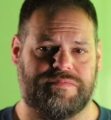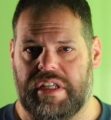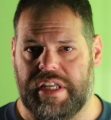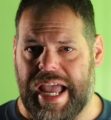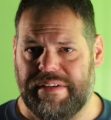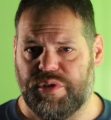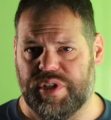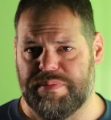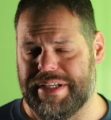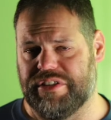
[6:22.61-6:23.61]
You have to
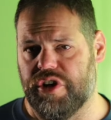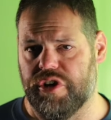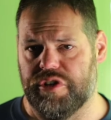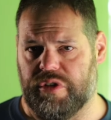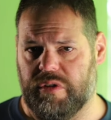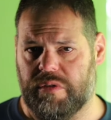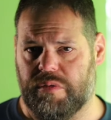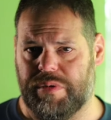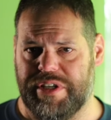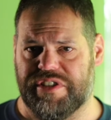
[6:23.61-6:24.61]
expect a hurdle
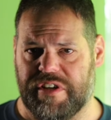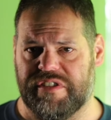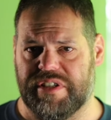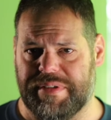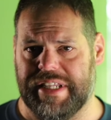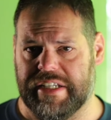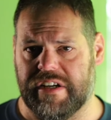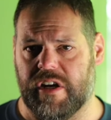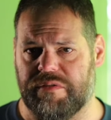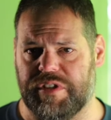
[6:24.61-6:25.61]
when you start something like a
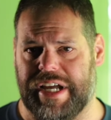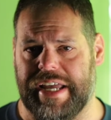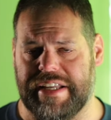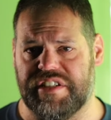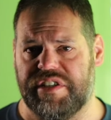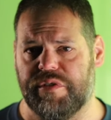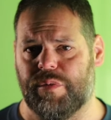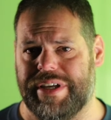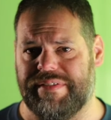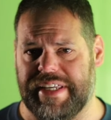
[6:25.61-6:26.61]
carnivore diet. It's a
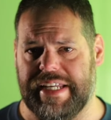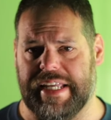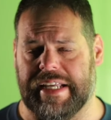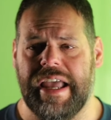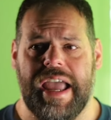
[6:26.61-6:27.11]
different way of eating.